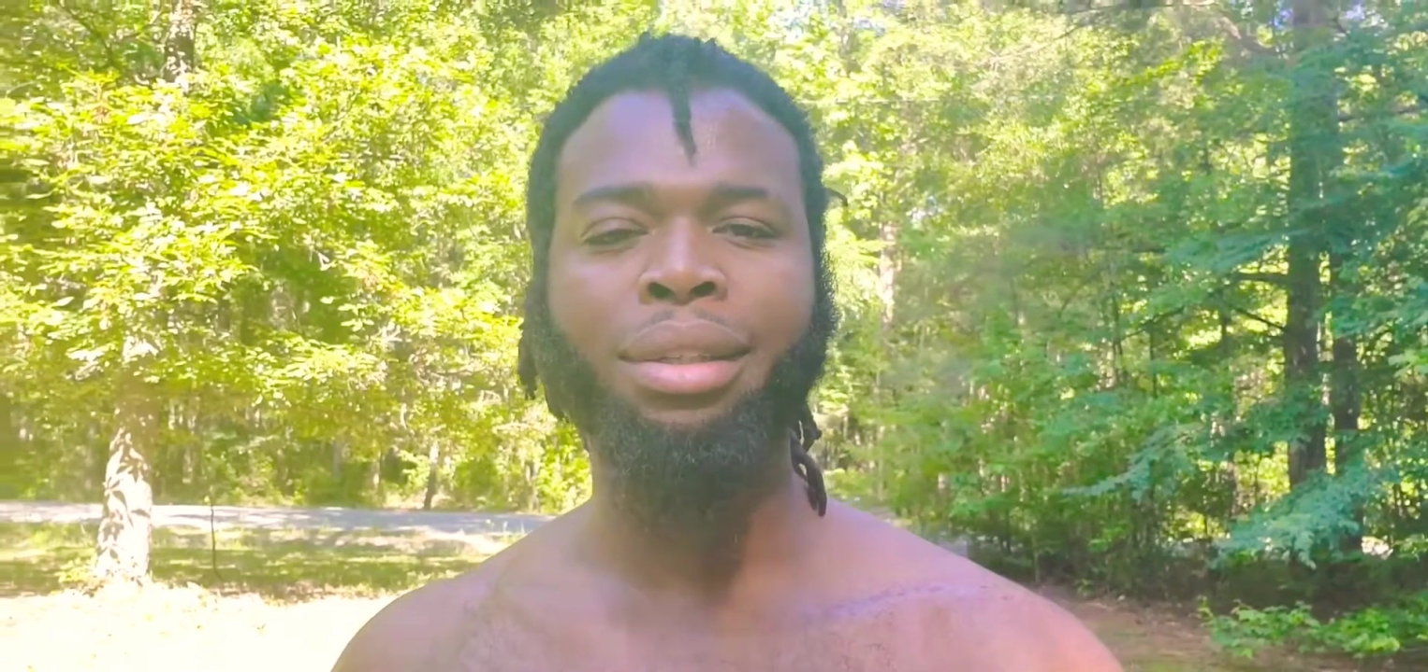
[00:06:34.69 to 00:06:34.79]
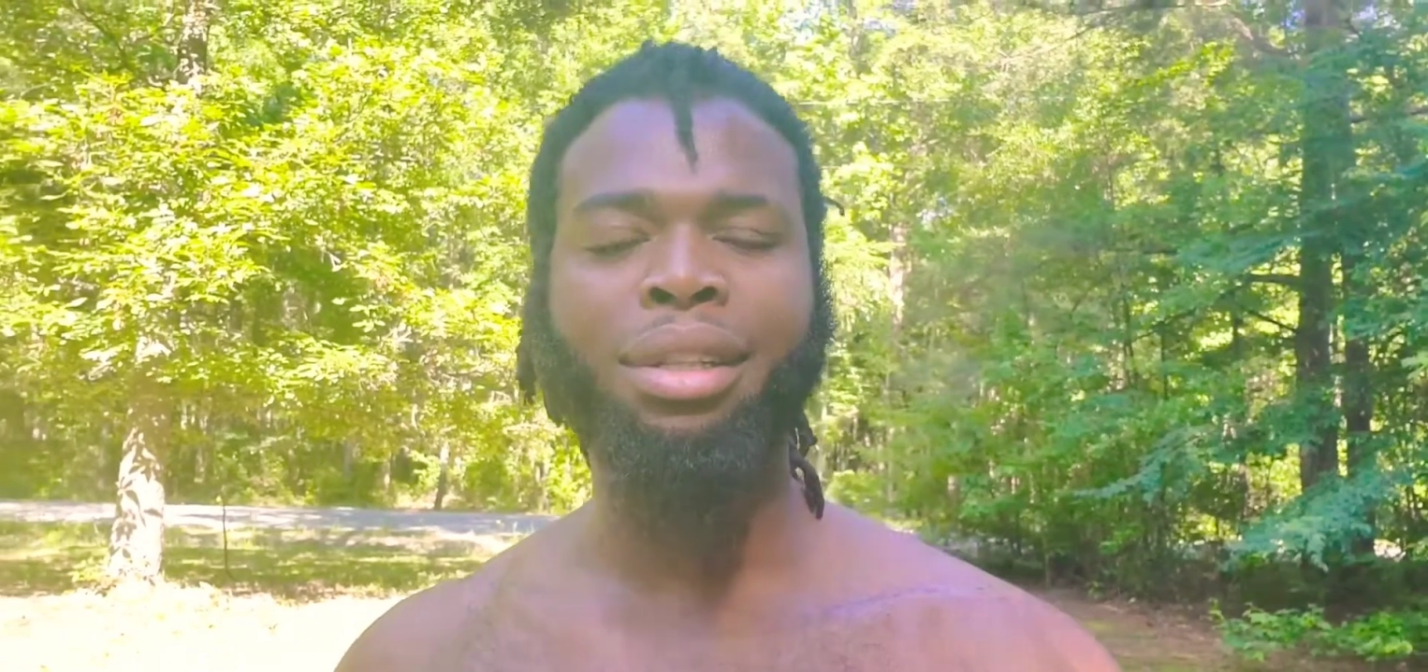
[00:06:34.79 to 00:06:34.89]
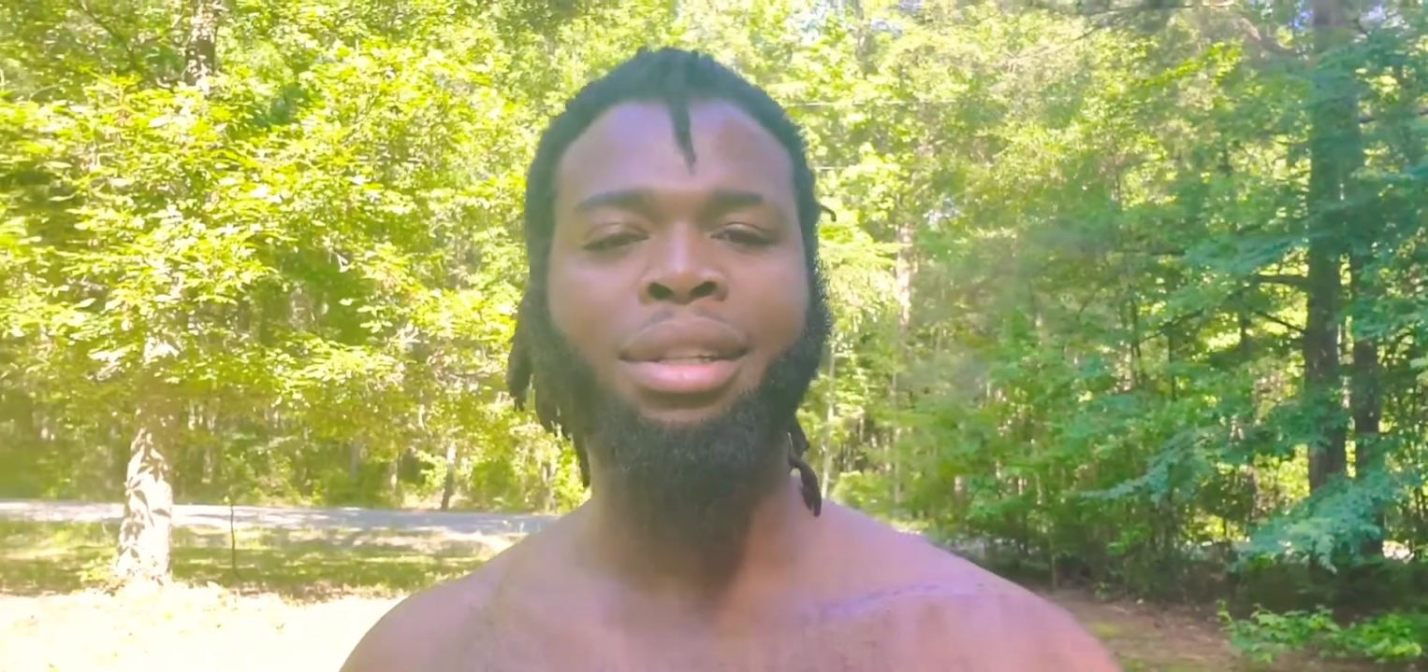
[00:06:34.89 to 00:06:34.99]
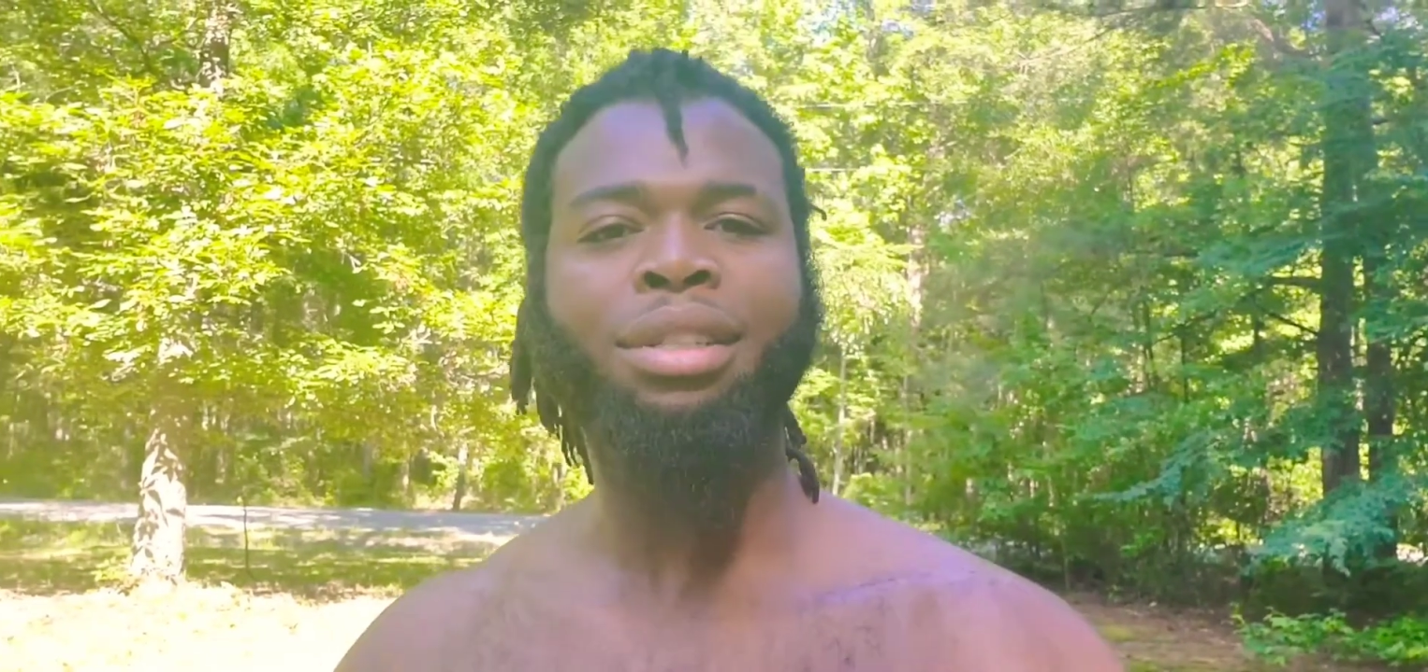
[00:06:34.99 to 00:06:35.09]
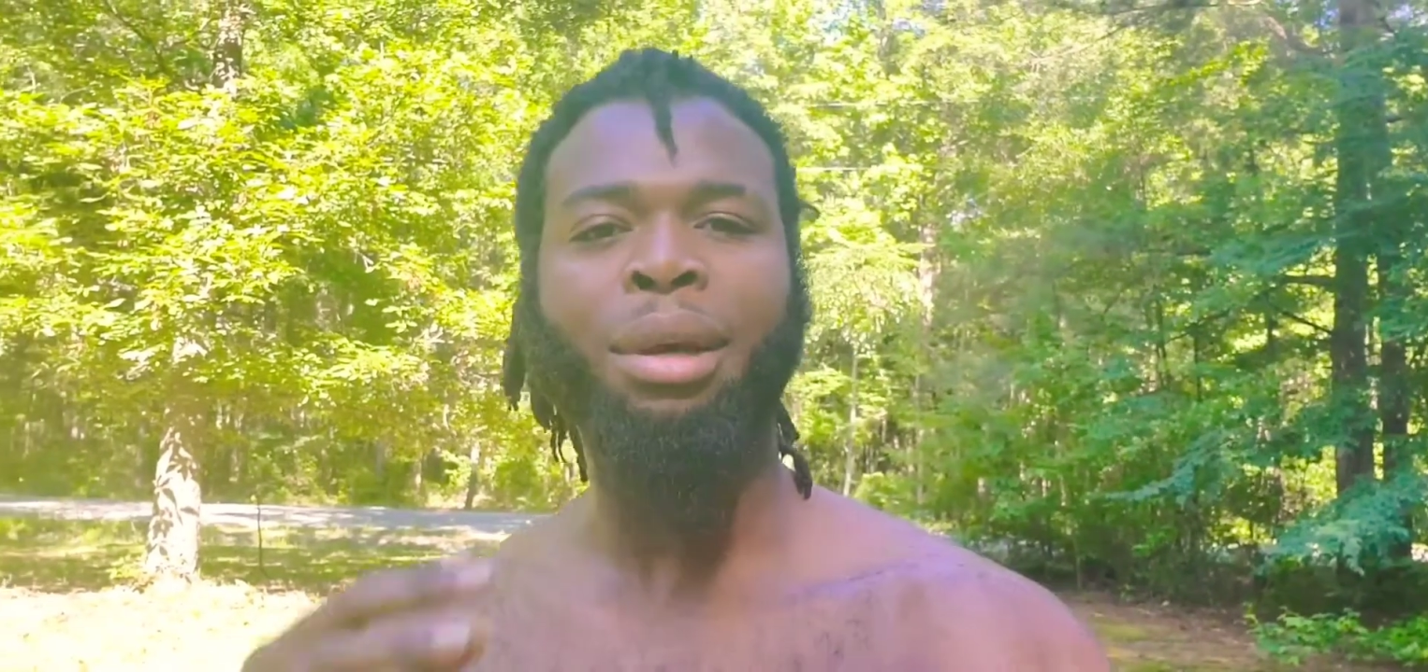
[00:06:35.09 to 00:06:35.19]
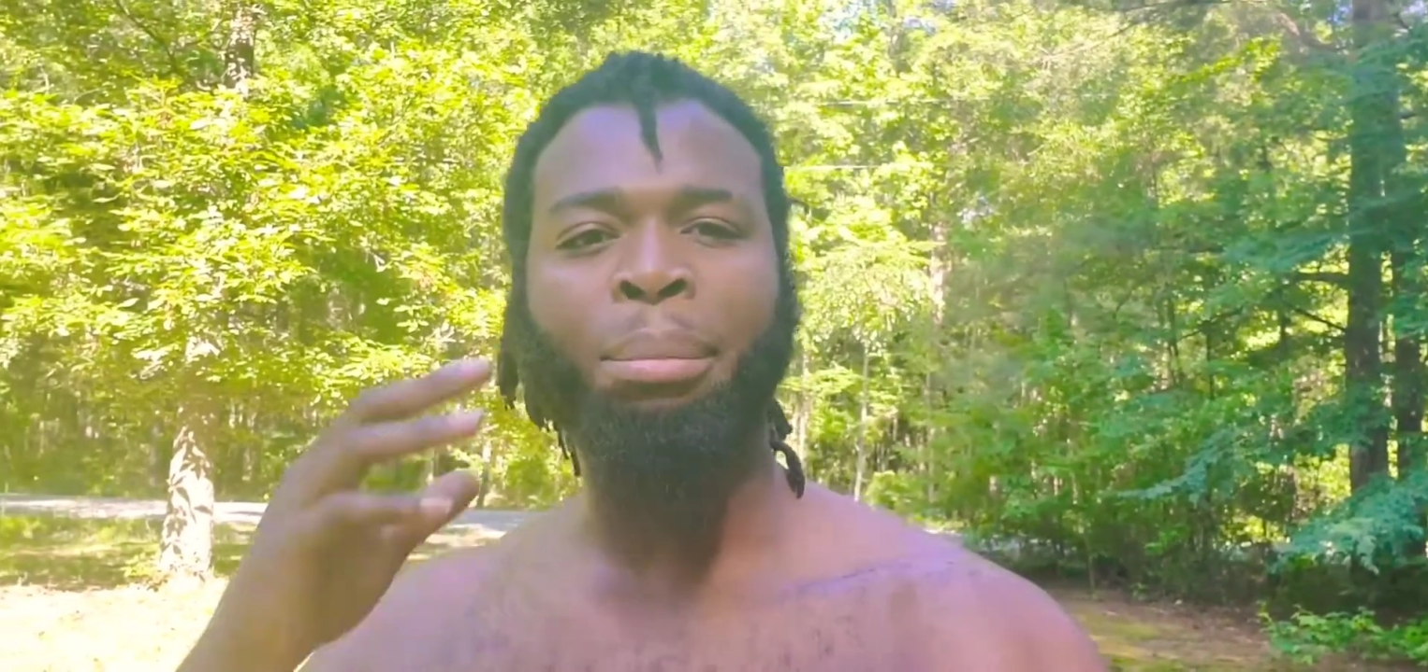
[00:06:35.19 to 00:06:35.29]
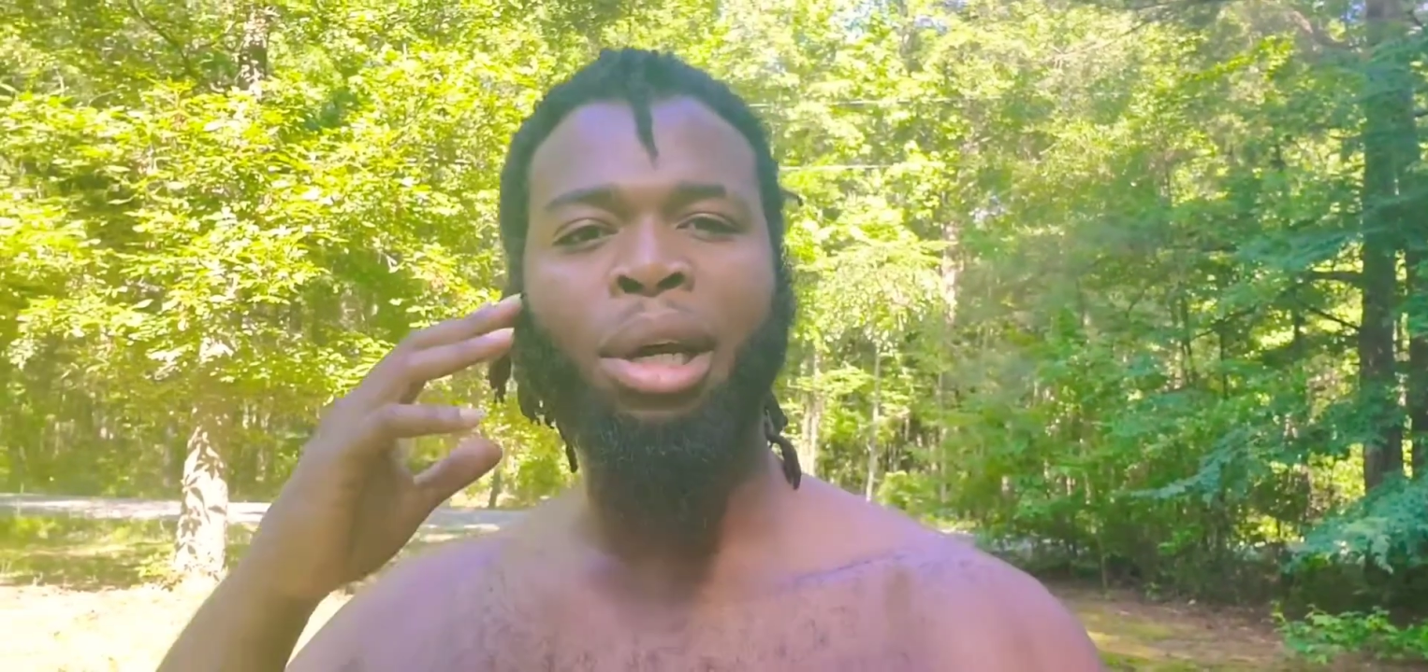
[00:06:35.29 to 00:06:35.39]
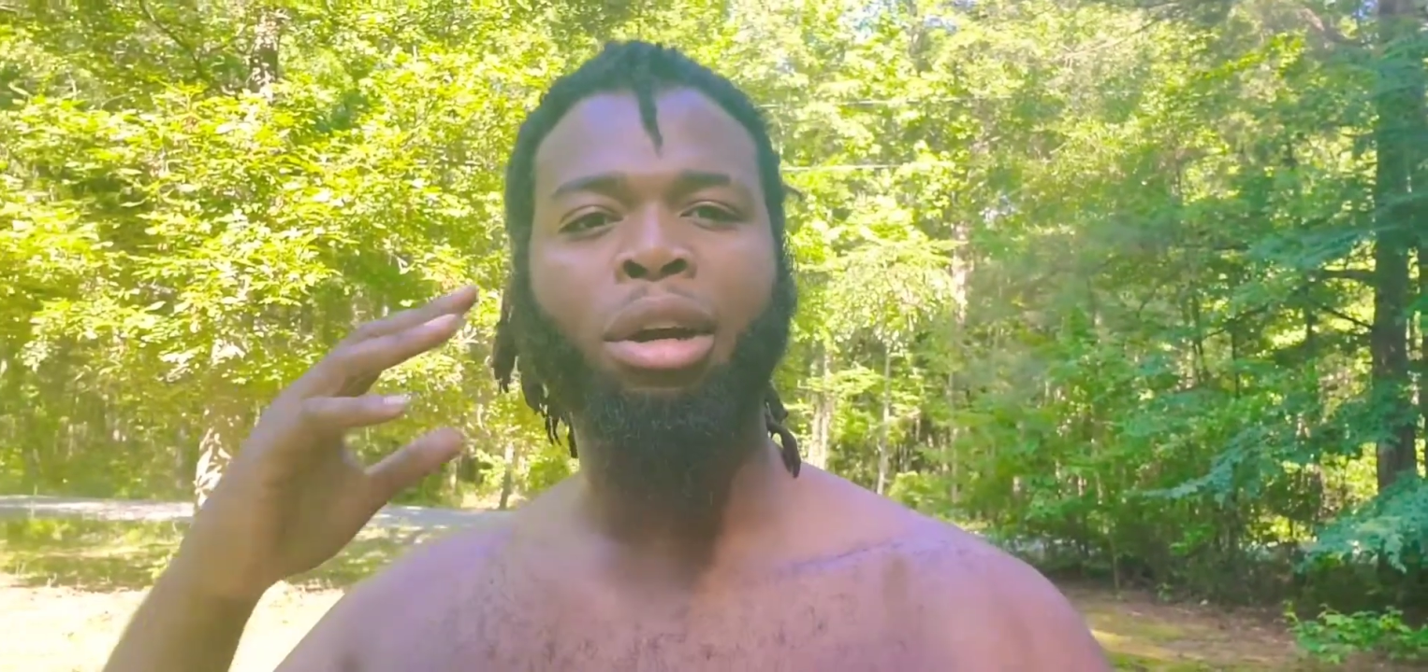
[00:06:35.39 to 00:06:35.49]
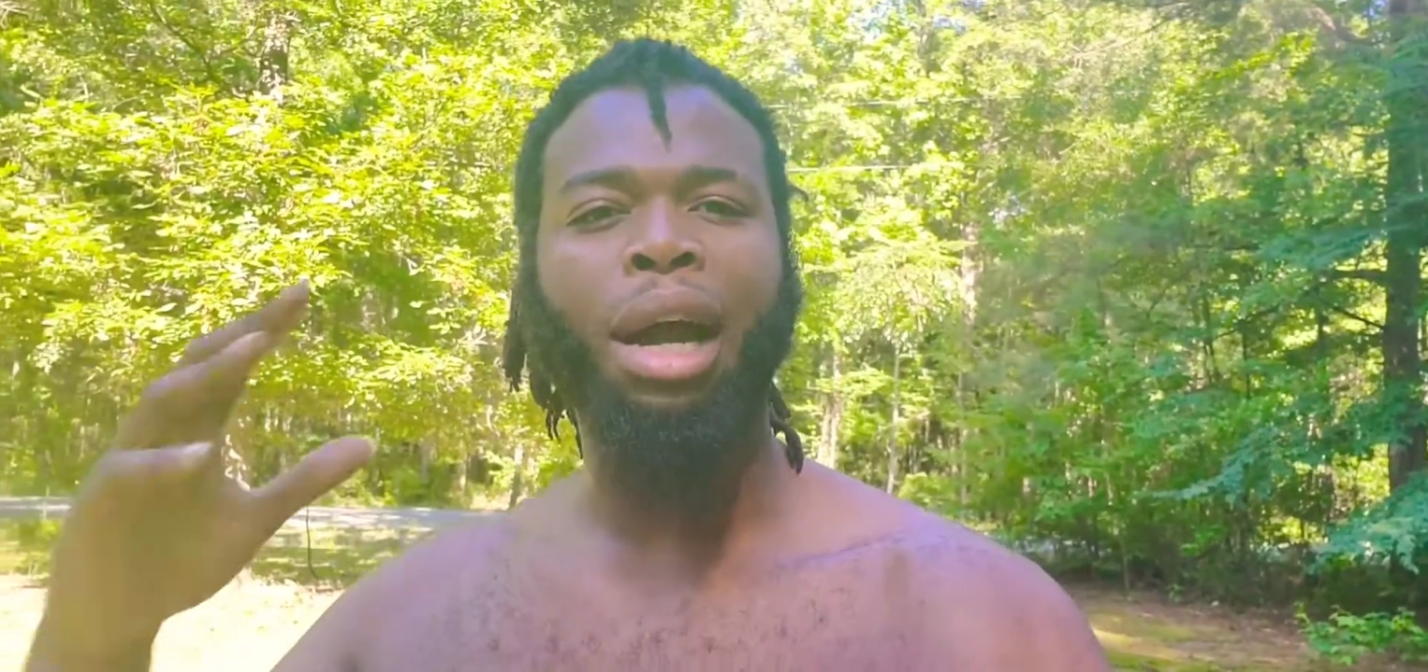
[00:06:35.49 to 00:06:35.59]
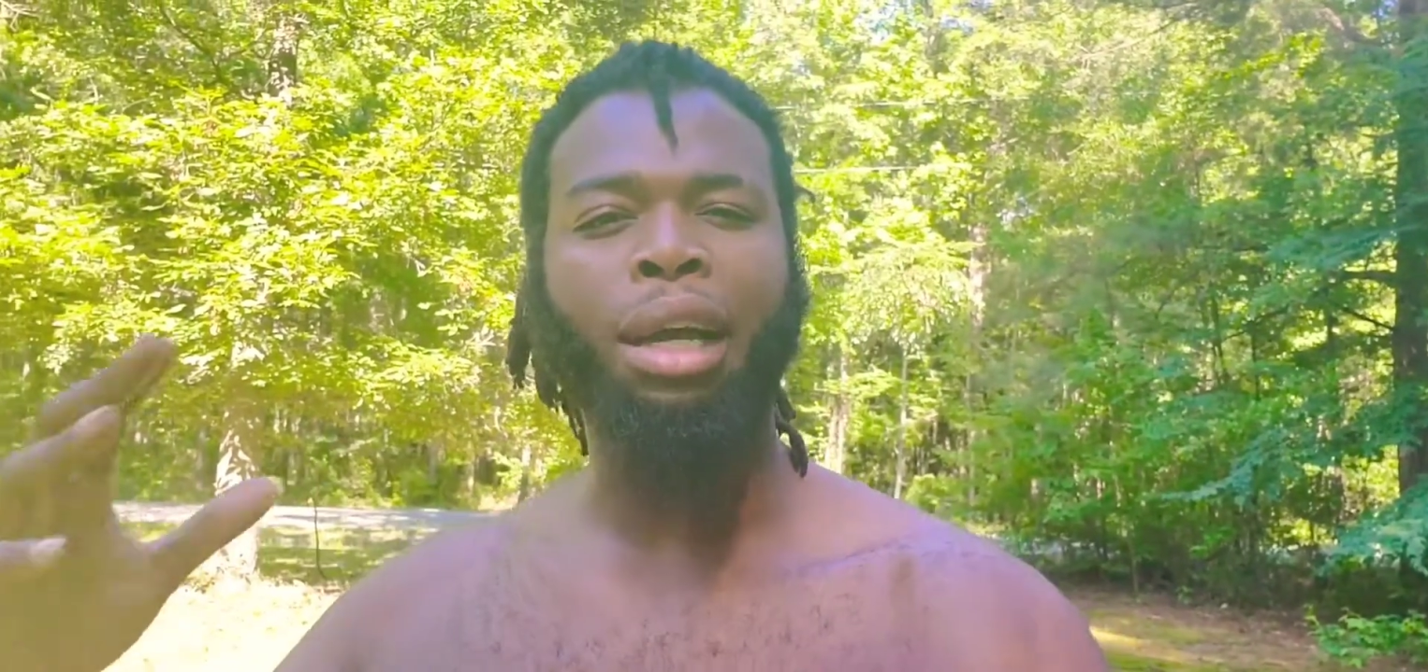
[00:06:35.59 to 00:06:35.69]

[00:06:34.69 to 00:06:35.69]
that there's something better